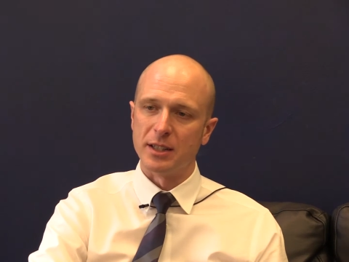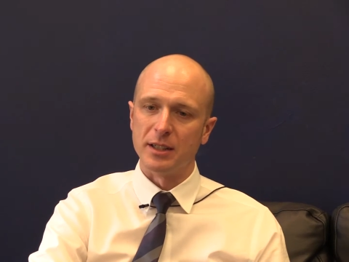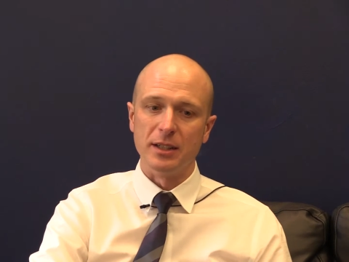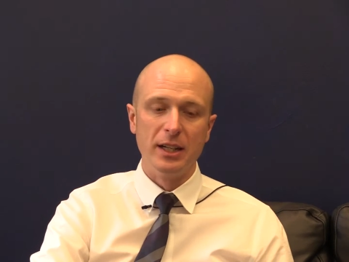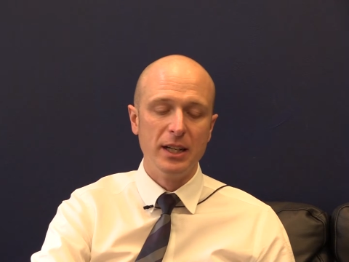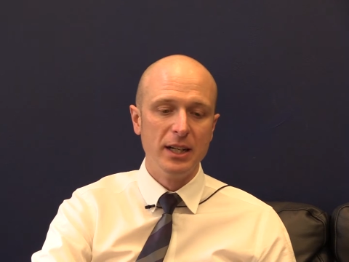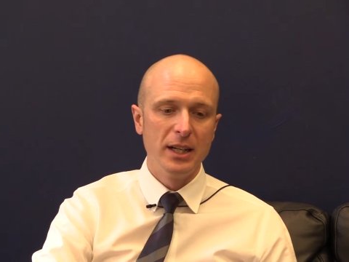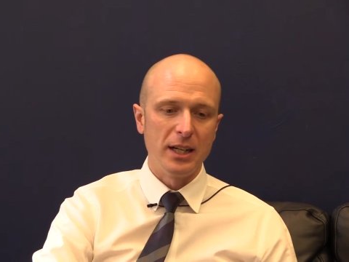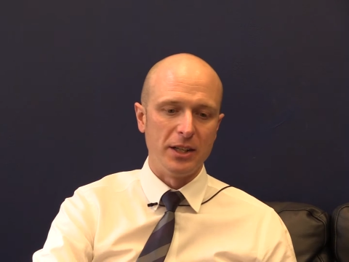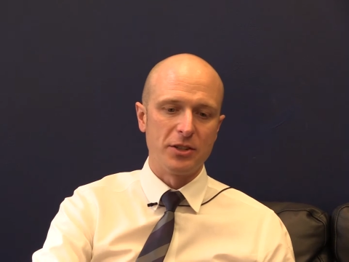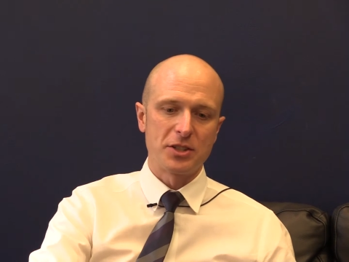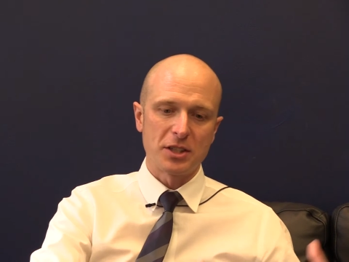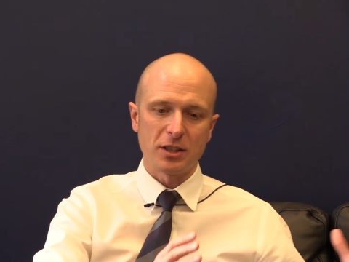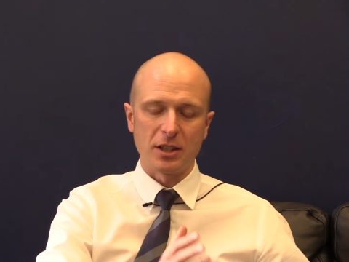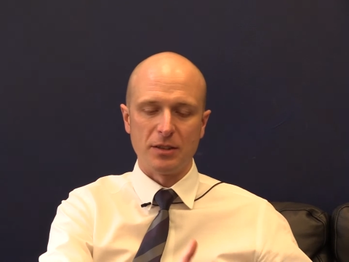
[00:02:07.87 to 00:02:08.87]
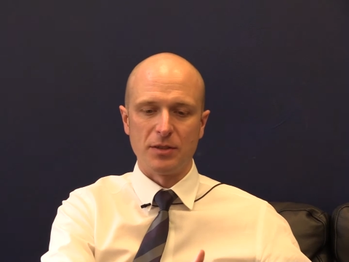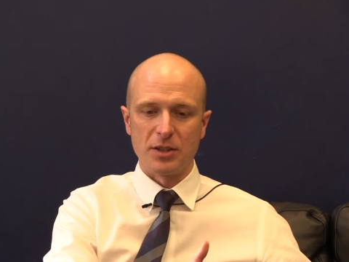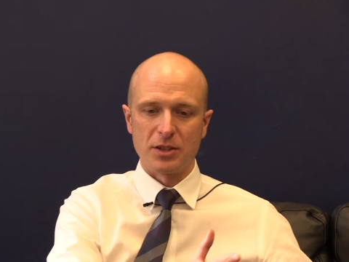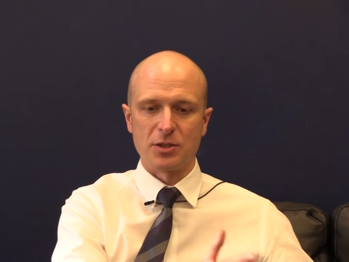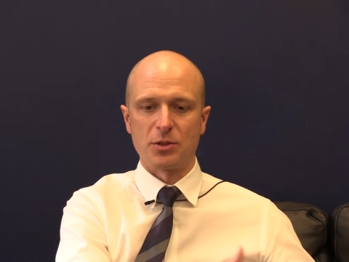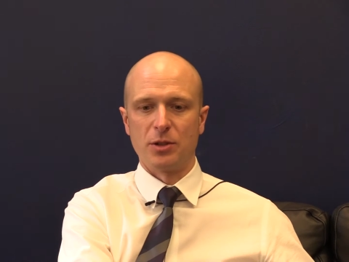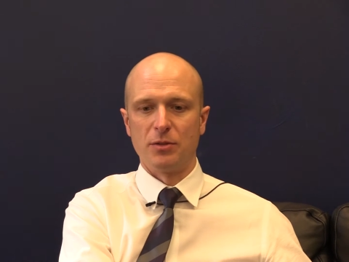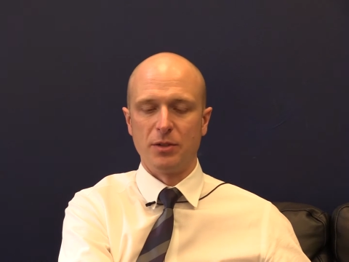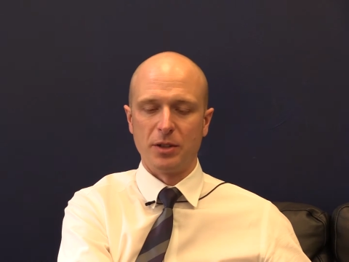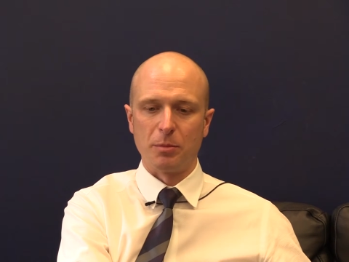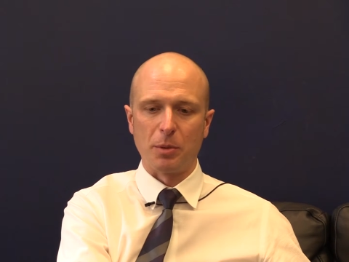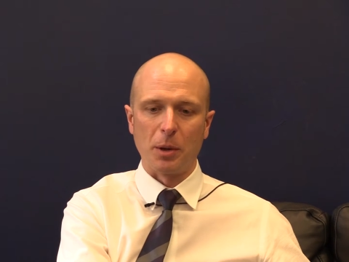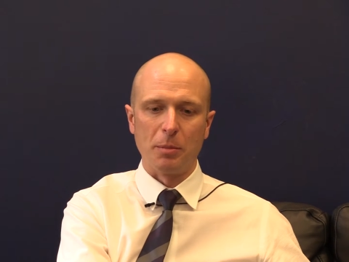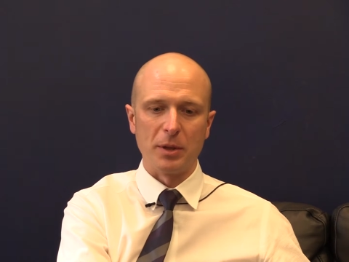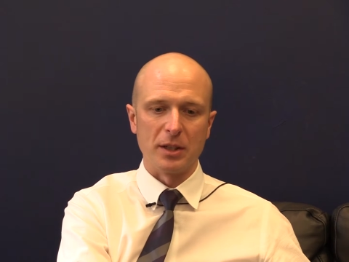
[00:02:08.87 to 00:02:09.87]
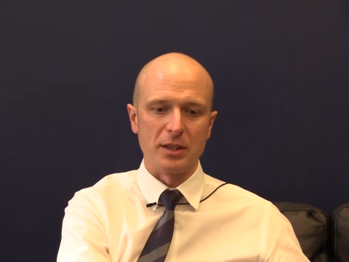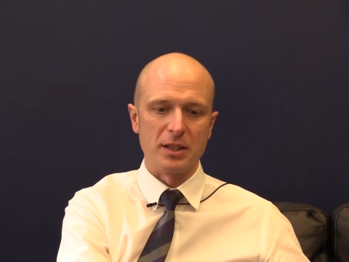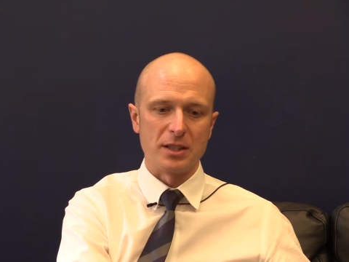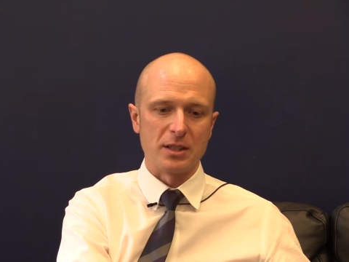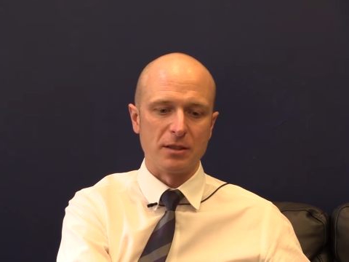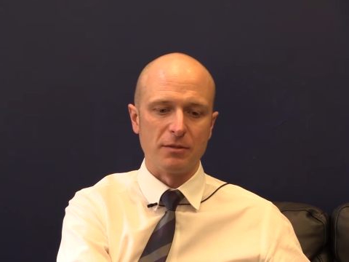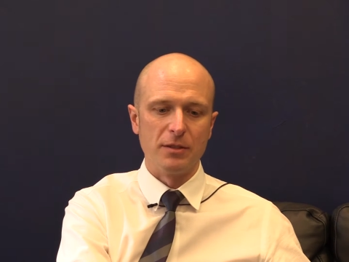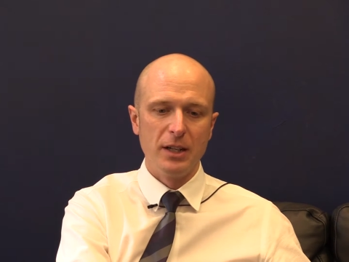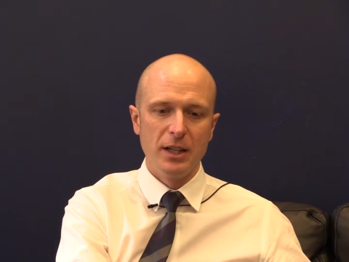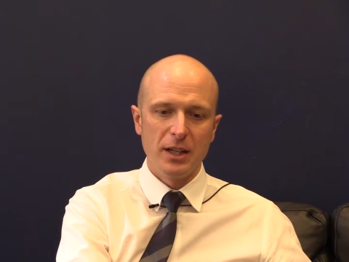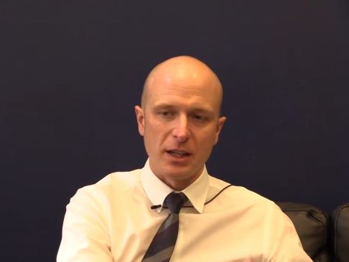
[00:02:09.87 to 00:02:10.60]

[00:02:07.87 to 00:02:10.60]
And, and there's still even just sort of an appropriateness of,